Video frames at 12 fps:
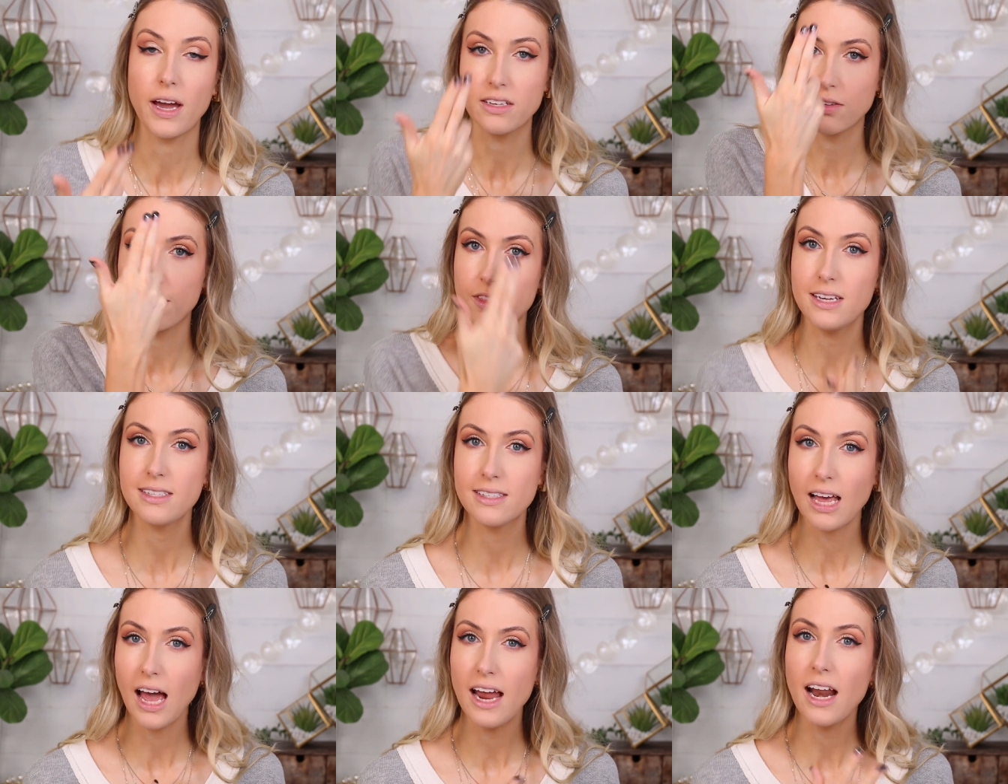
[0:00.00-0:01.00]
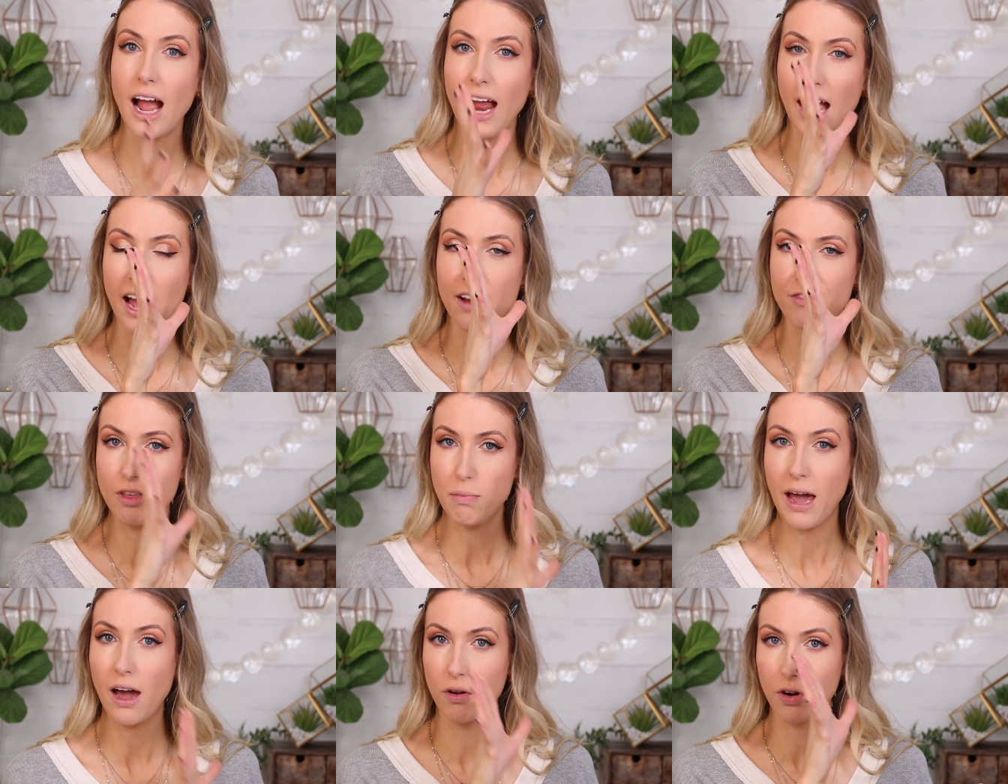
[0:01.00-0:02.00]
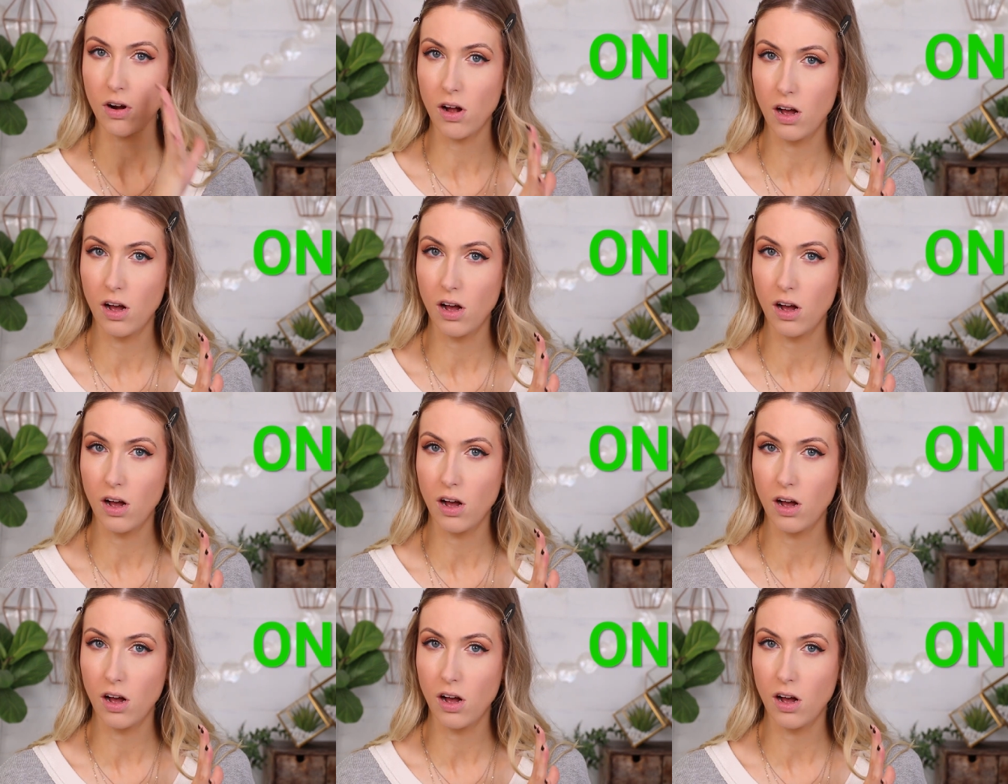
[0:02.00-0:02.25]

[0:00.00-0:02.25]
Okay, so this side I have the powder